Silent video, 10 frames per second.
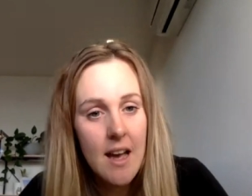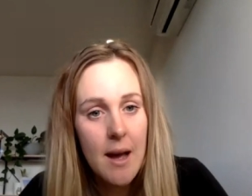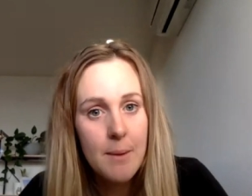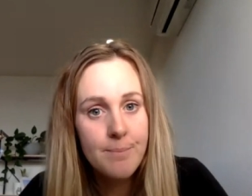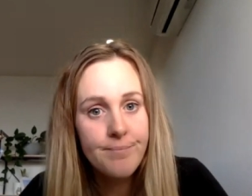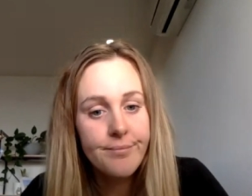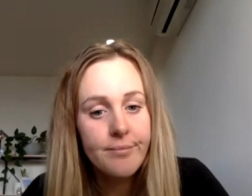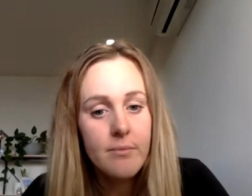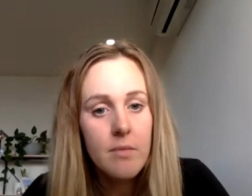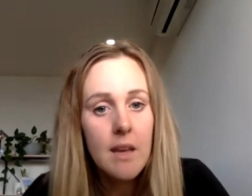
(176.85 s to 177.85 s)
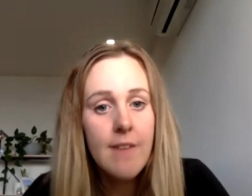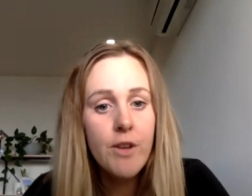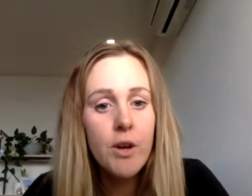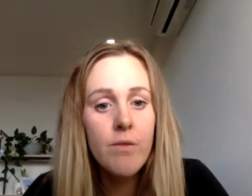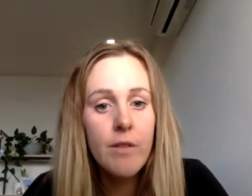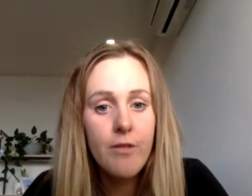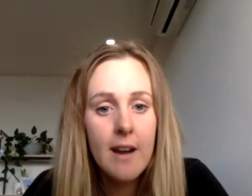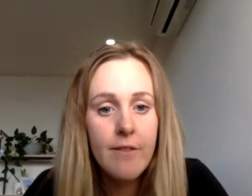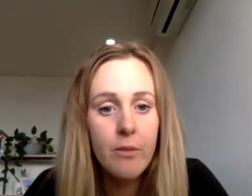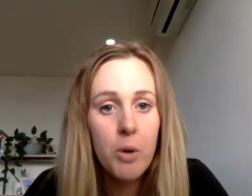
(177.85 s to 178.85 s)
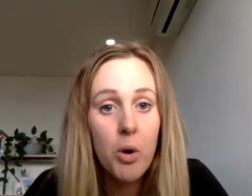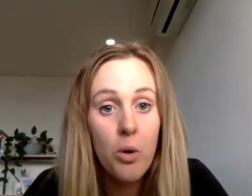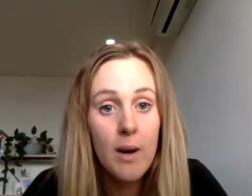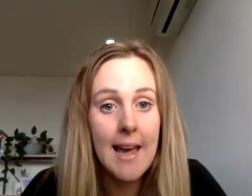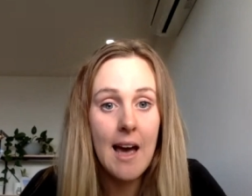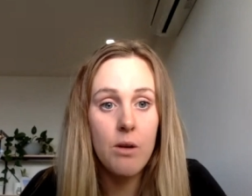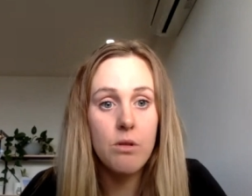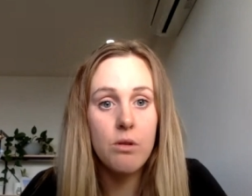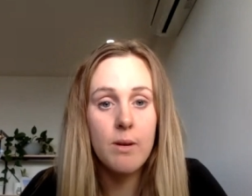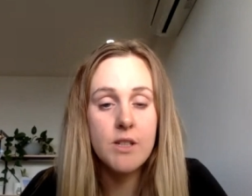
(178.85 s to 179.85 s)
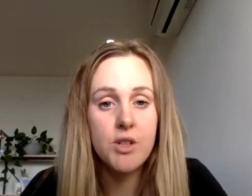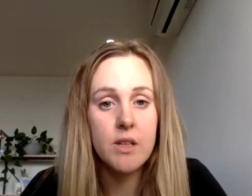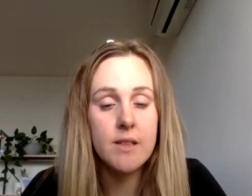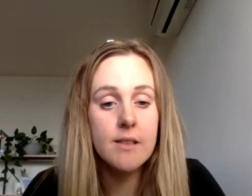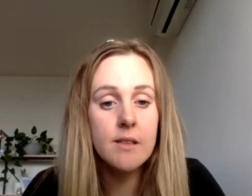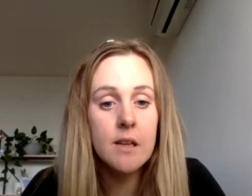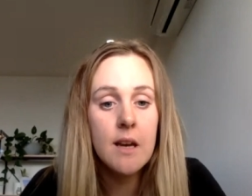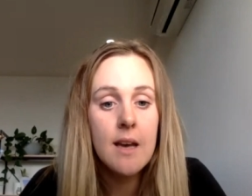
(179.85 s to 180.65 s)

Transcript: if you can refrain from calling out your questions,